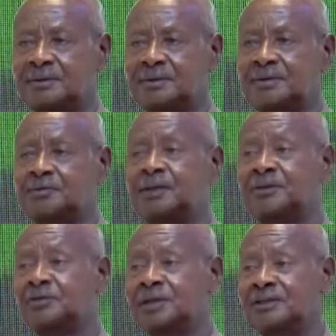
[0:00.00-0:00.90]
In the
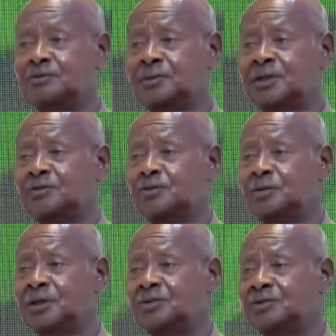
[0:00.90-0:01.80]
5 years we were in
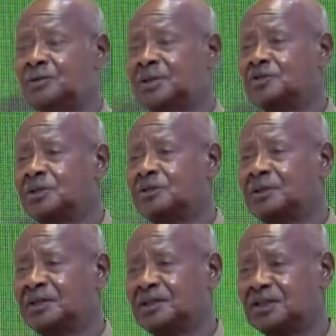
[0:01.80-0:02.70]
Ruero, there was only
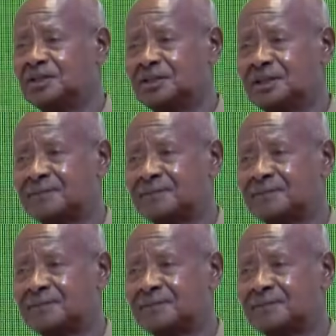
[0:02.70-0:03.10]
one case